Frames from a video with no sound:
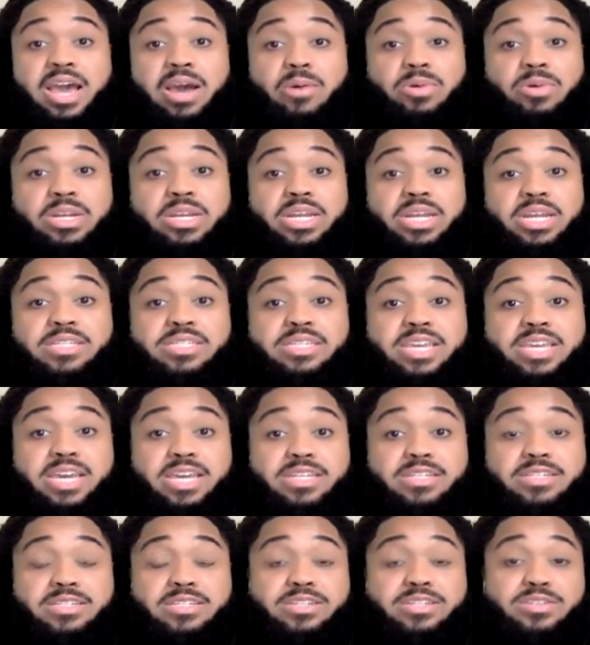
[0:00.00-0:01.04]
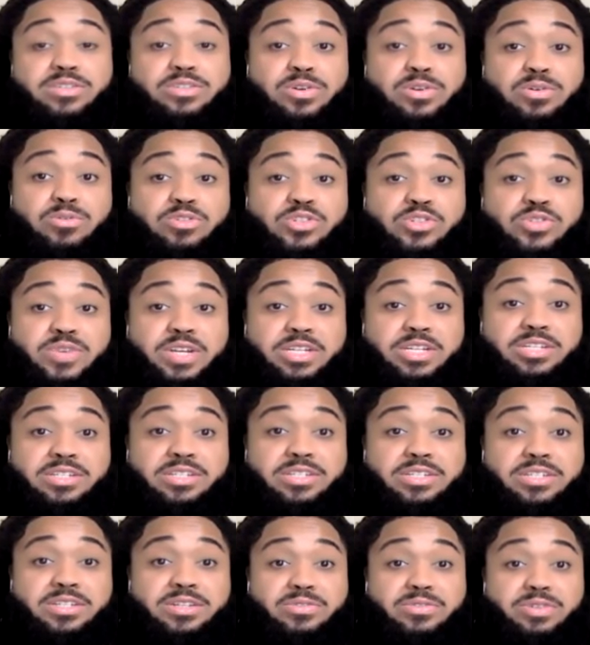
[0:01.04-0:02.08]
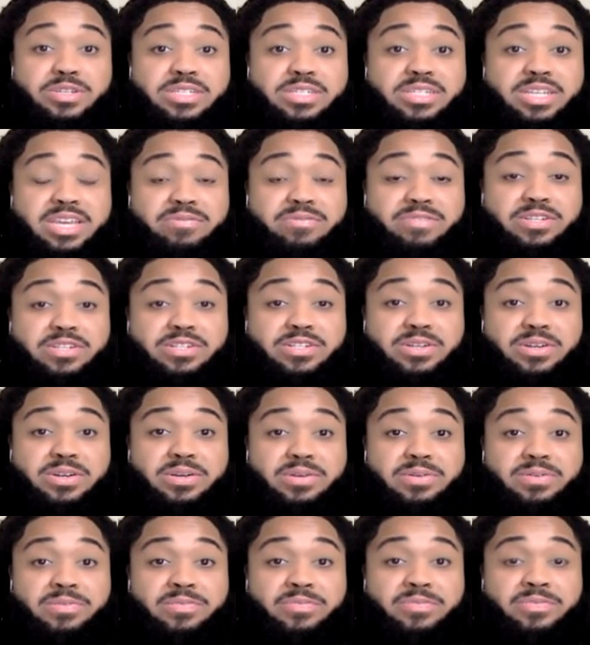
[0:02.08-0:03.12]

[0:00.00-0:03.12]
Our next guest is no stranger to the Cris David Show.